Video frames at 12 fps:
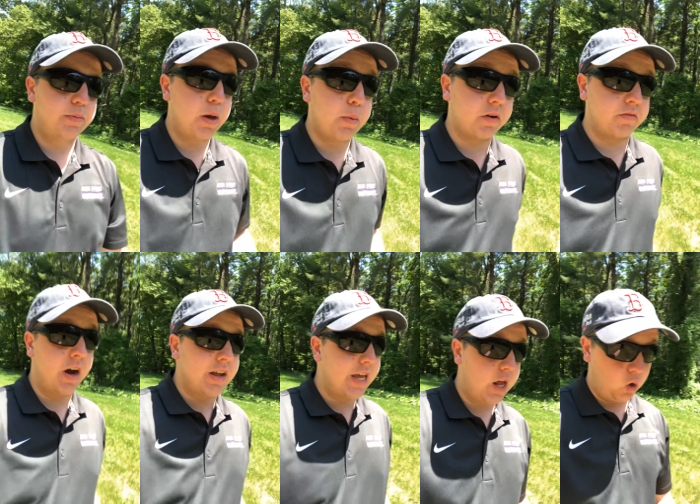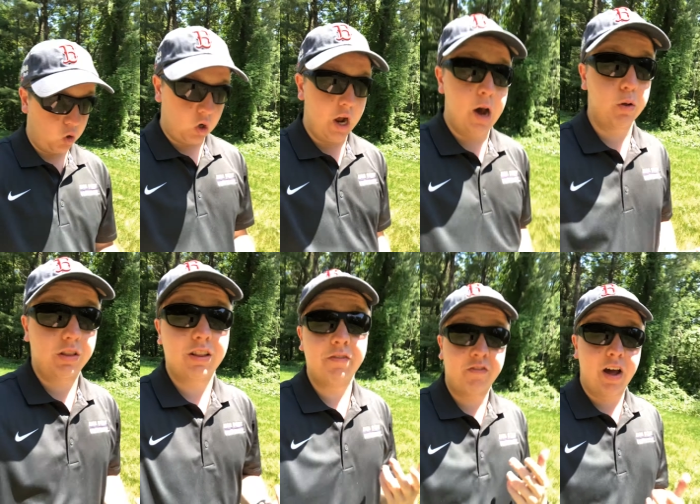to be able to find that or, or out.
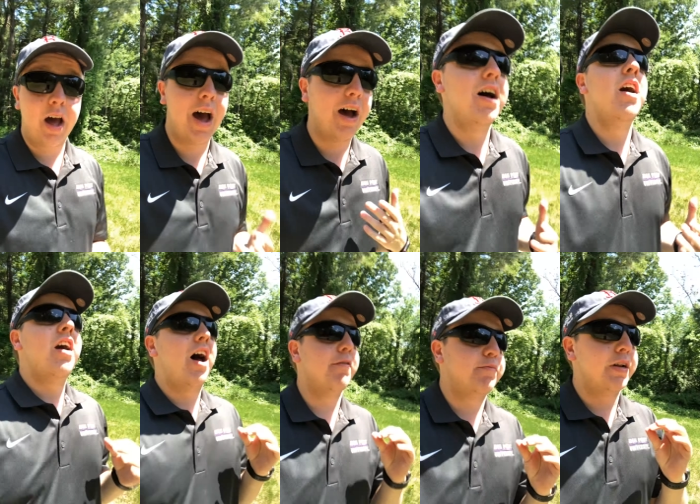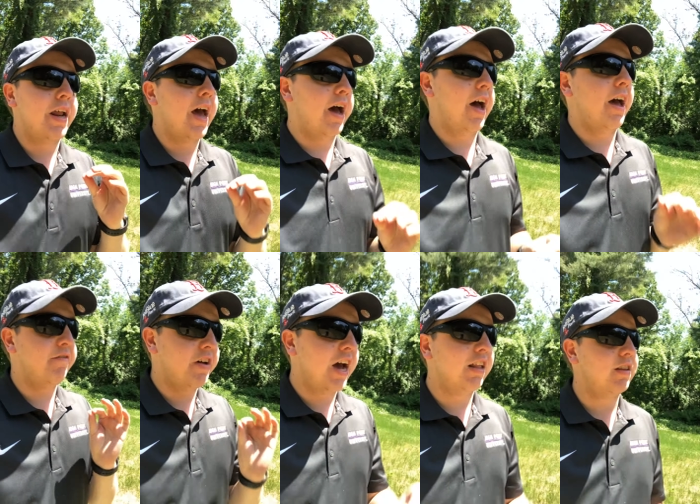Uh, I've been ha I've
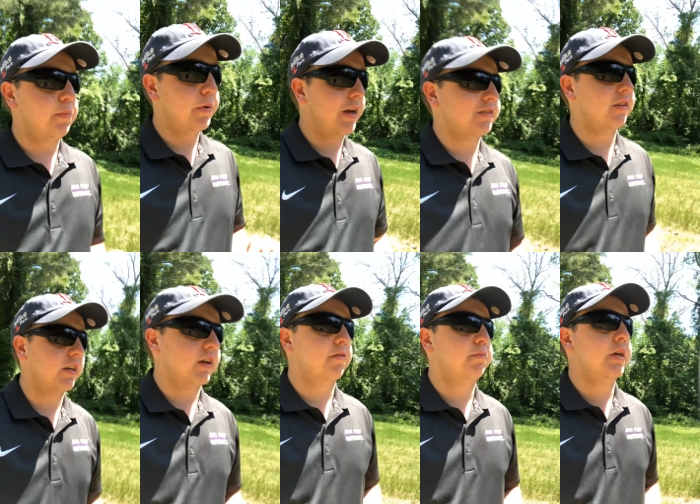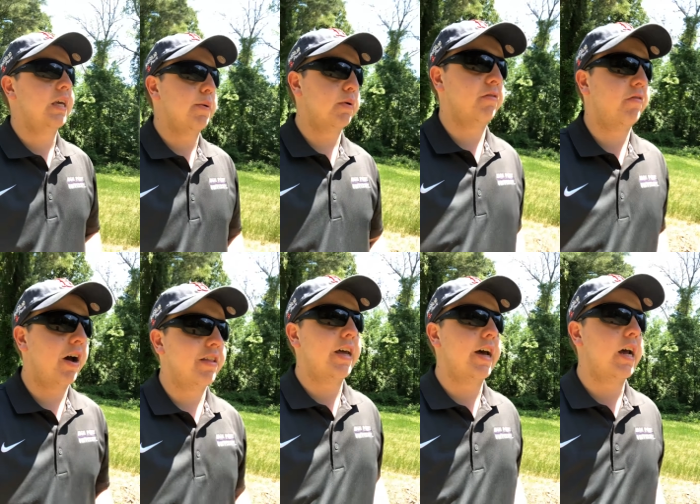had the blessing of being able to
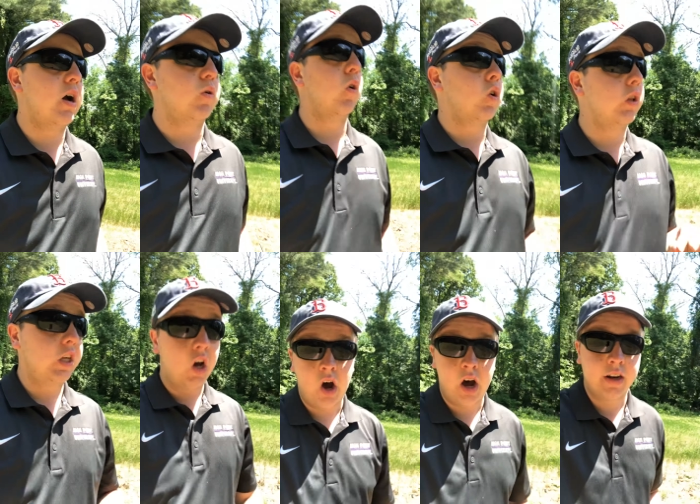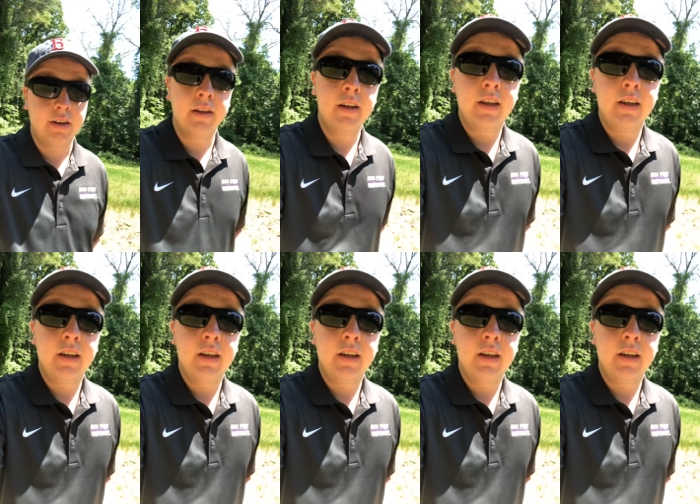find that out early on,